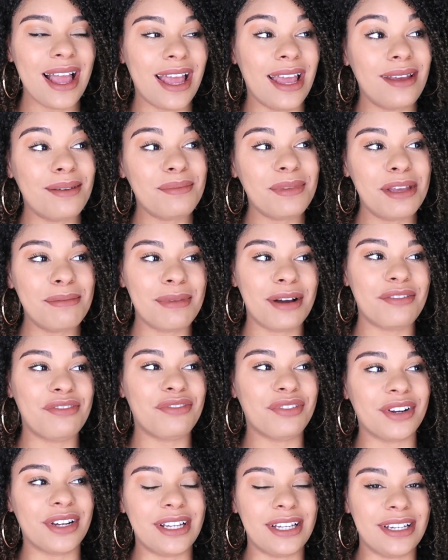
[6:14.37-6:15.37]
and me and
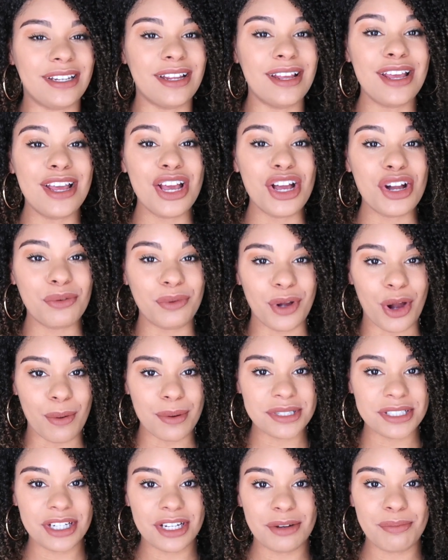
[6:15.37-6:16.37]
my friend, we
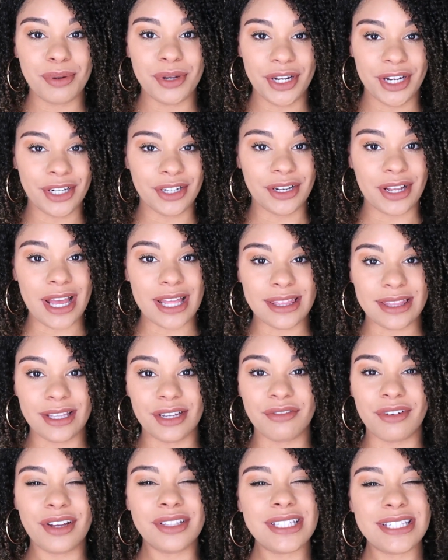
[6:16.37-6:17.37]
always get our period
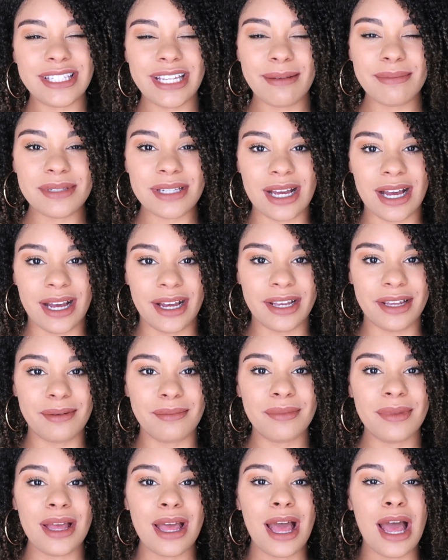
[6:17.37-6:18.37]
at around the same
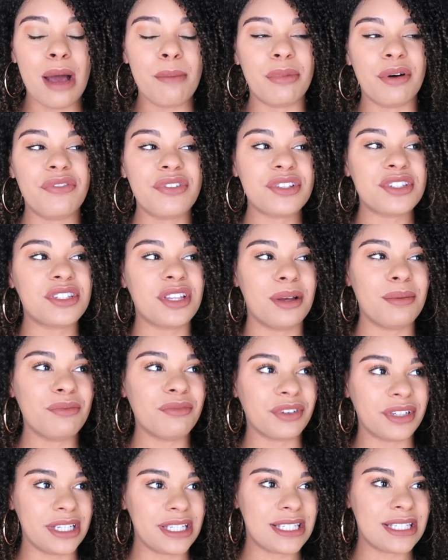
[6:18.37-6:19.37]
time, but for
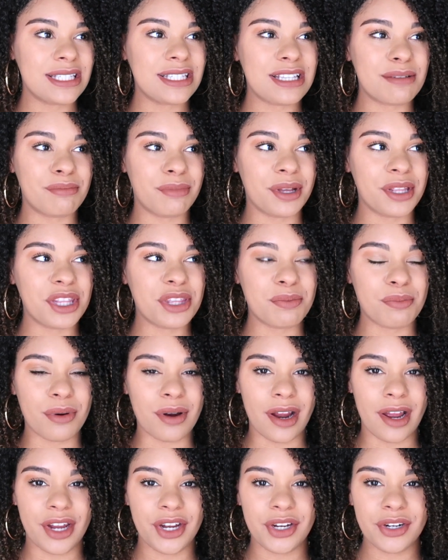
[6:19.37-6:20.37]
some reason the month
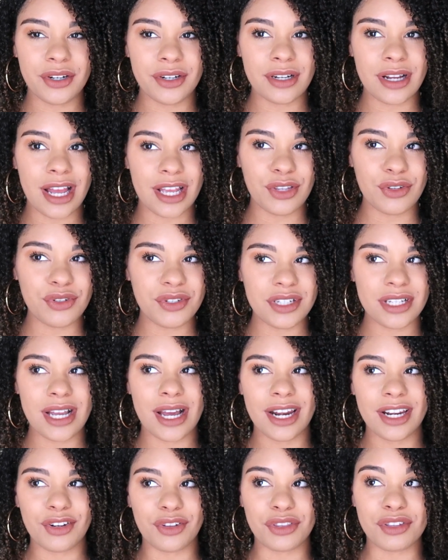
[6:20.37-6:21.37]
prior, I usually
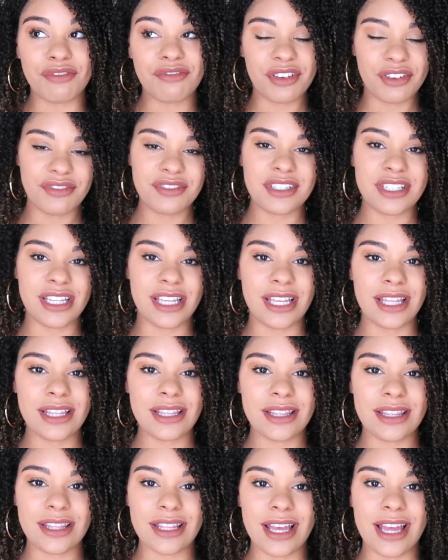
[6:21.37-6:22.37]
got it on the
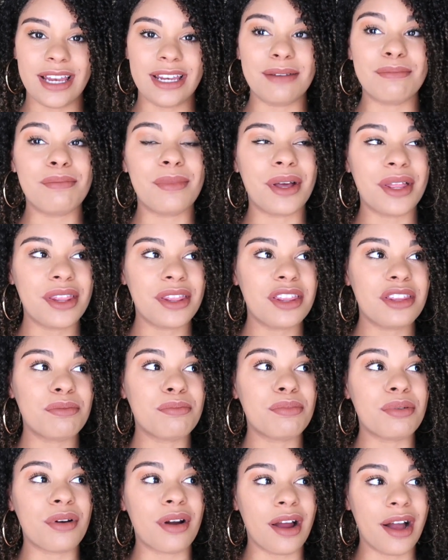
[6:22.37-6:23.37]
15th, and the month
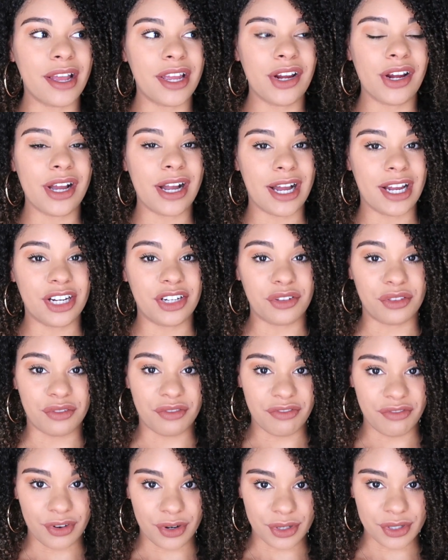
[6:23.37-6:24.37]
prior I got it on
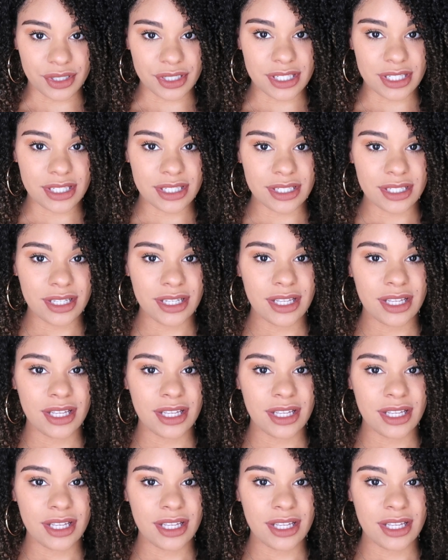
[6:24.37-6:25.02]
the 1st.